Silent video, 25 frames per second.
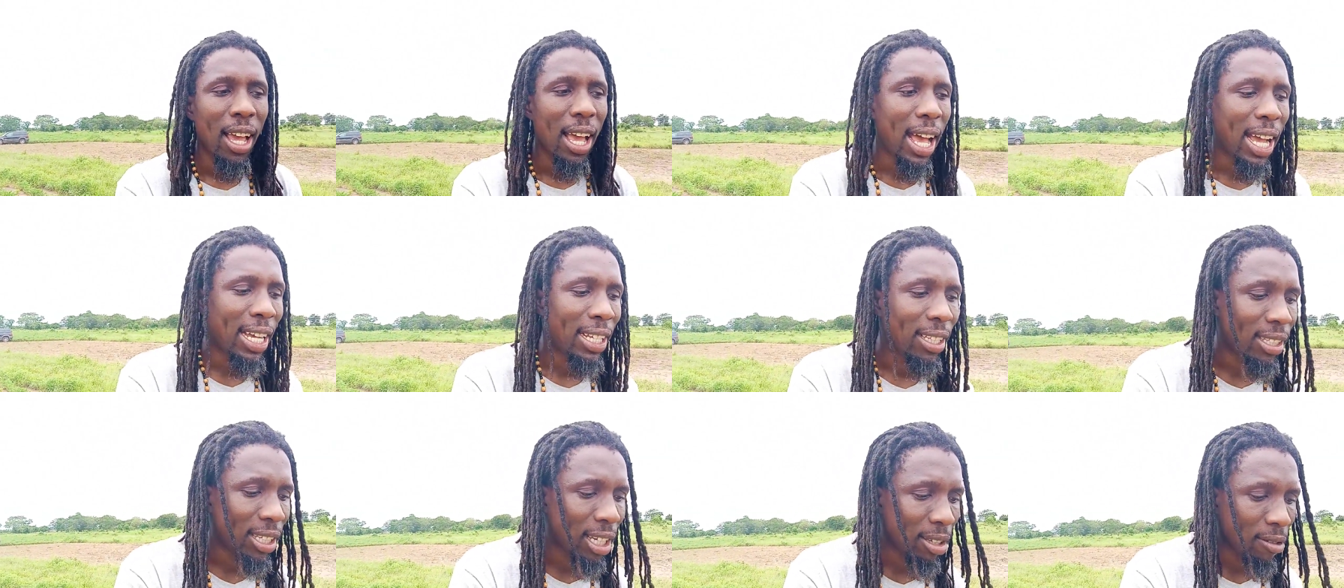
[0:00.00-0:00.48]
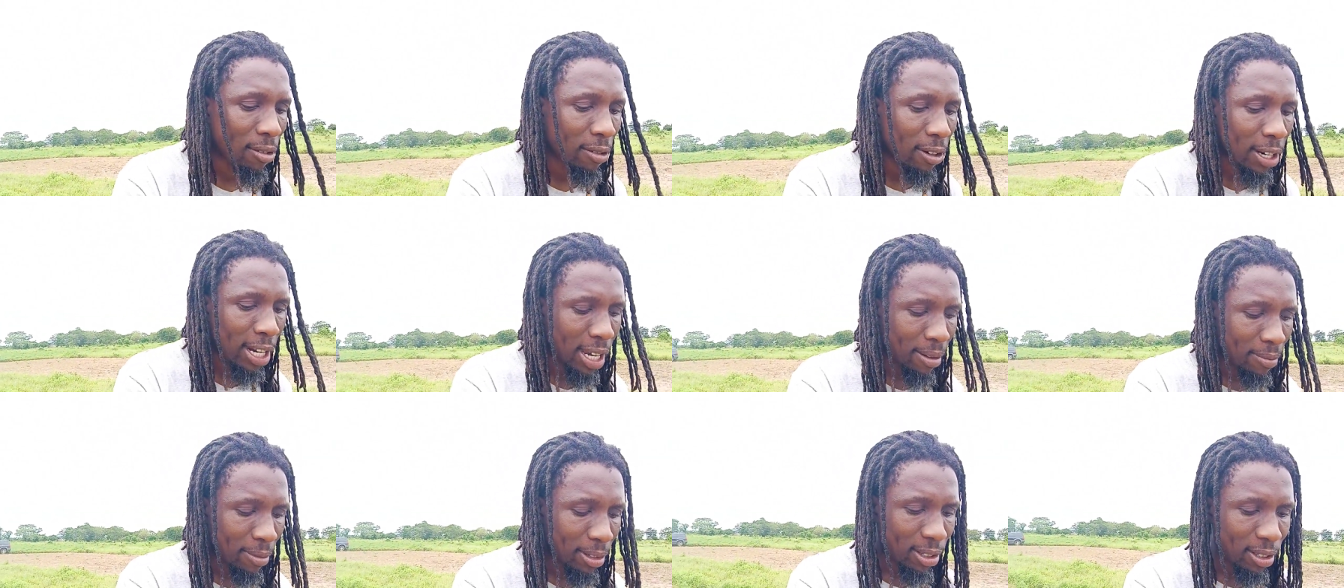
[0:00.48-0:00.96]
until we
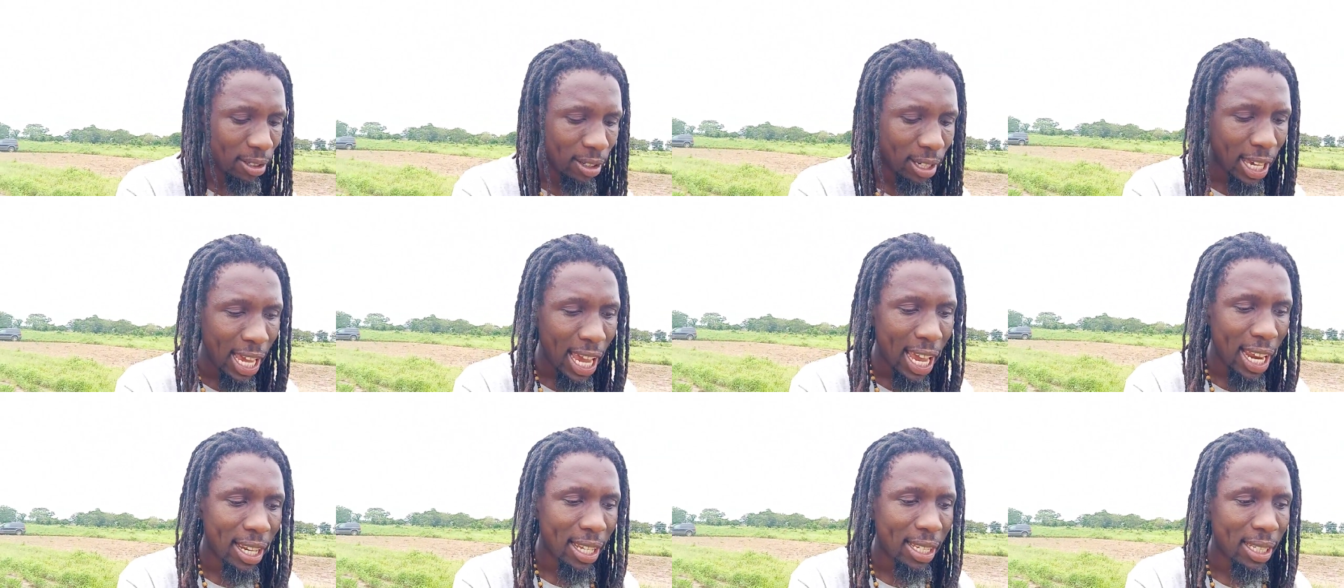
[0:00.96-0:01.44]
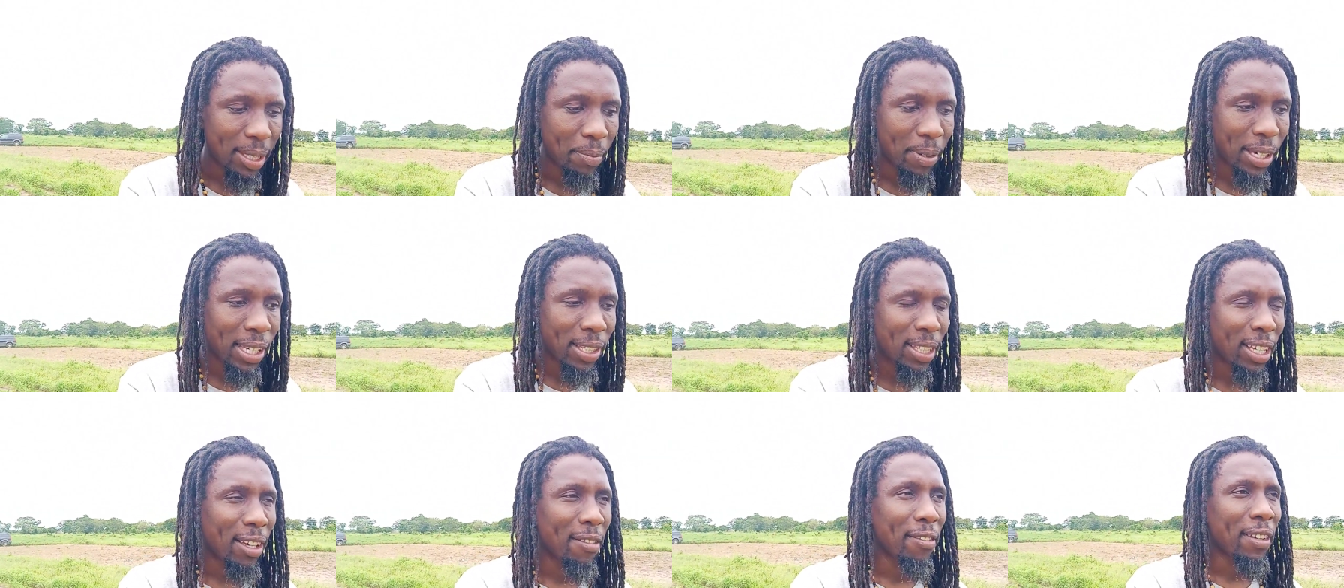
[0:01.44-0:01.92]
were able to get this
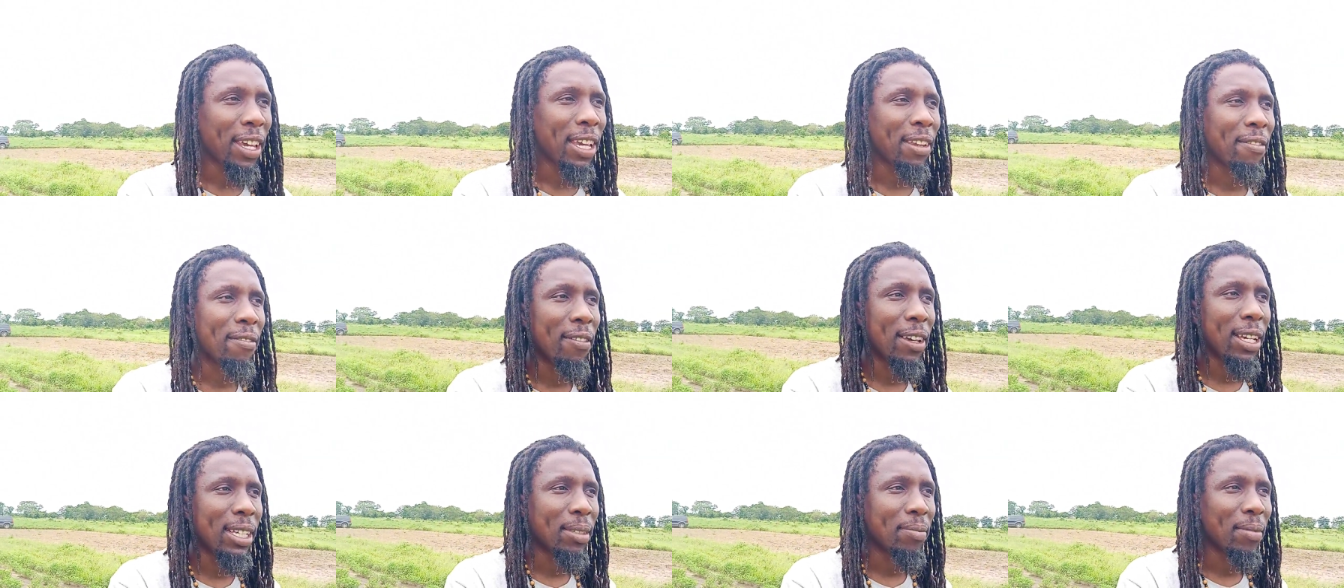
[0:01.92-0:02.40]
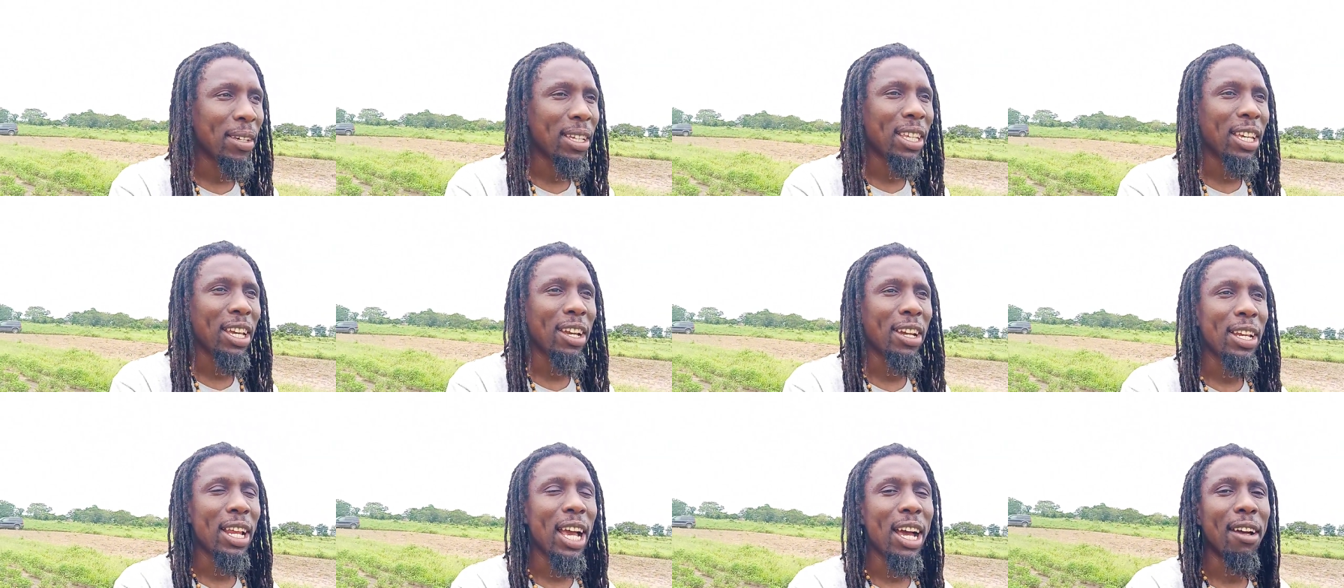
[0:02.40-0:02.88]
piece of investment
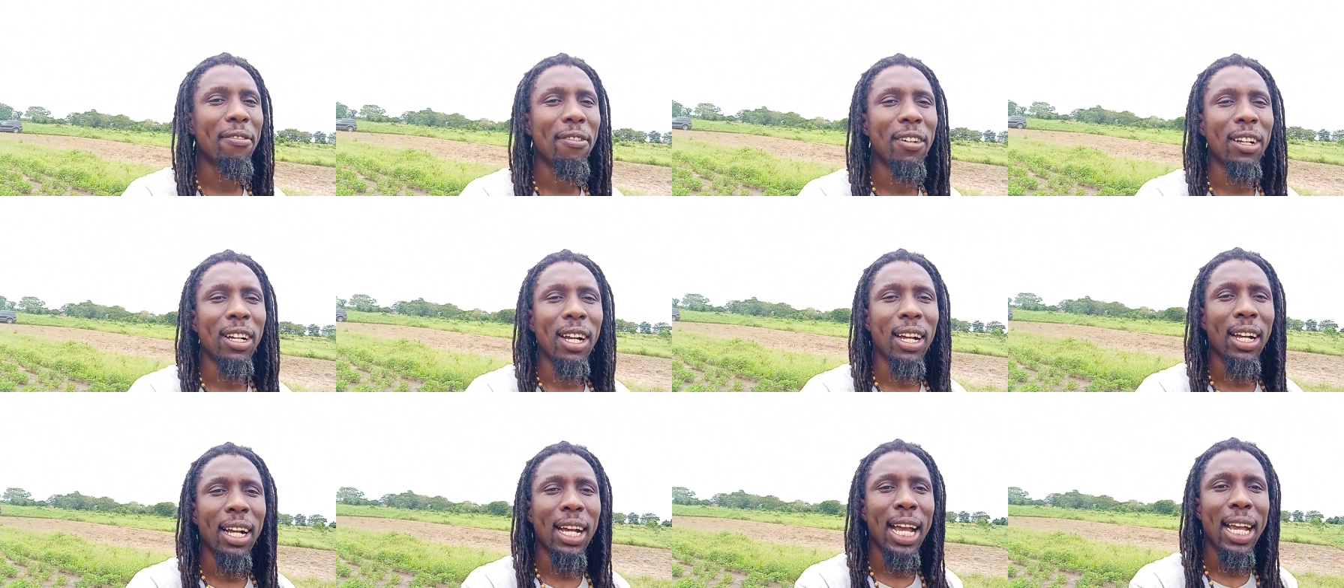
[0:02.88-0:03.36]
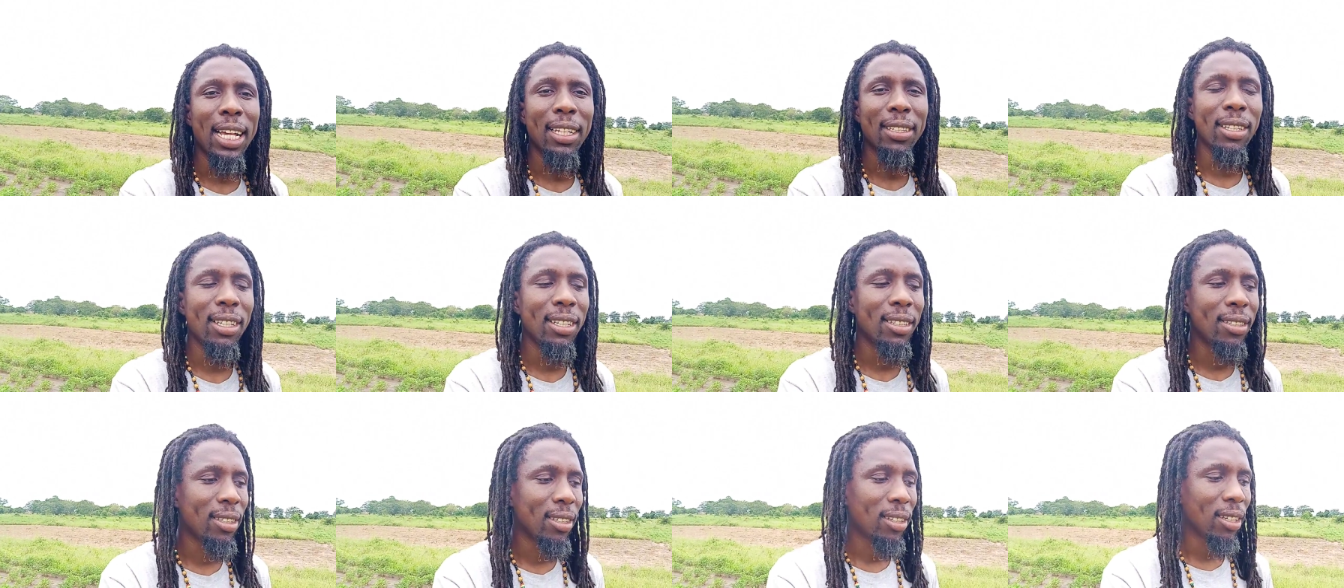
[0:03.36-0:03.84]
here in Africa,
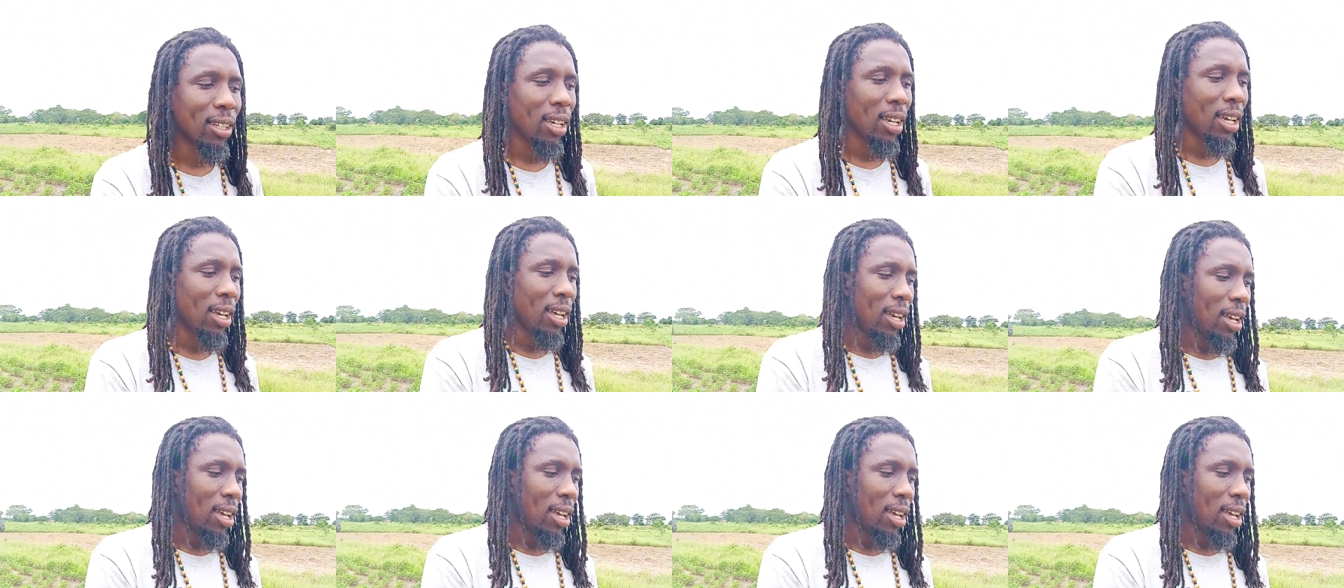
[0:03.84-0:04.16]
guys. Listen,